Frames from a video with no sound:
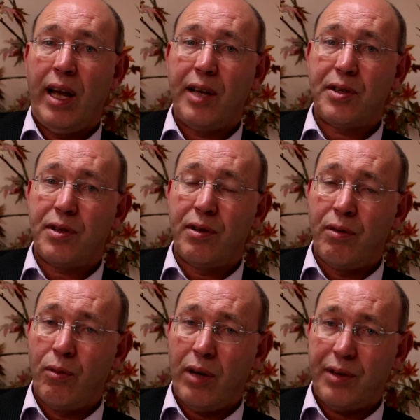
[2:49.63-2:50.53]
is
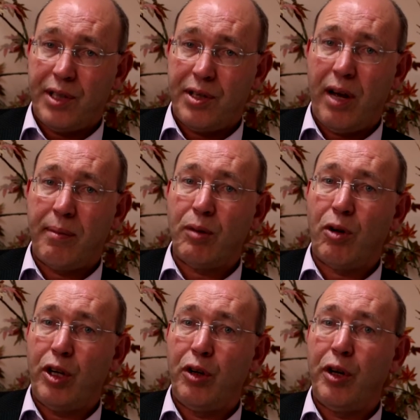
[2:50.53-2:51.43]
determining
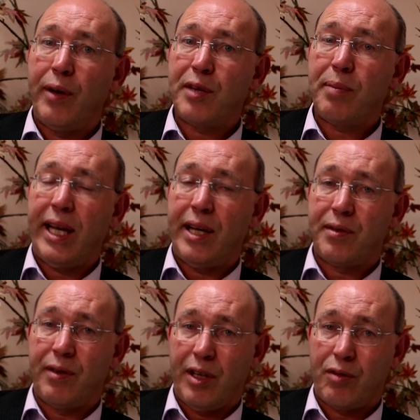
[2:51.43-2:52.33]
what your USP is
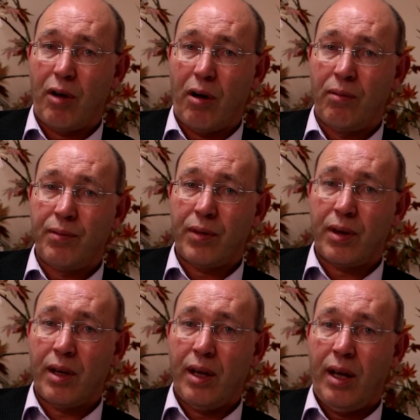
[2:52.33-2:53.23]
for this role
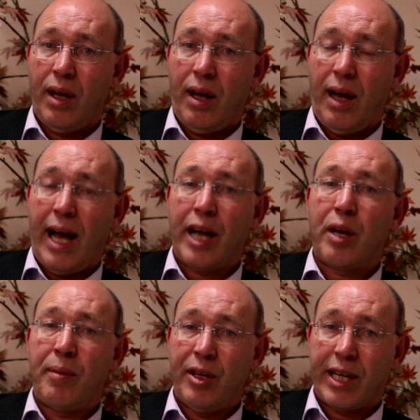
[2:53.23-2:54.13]
and
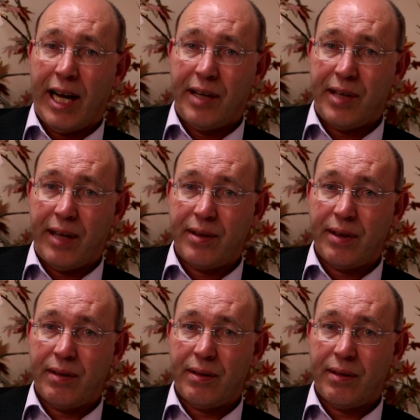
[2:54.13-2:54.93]
communicate it.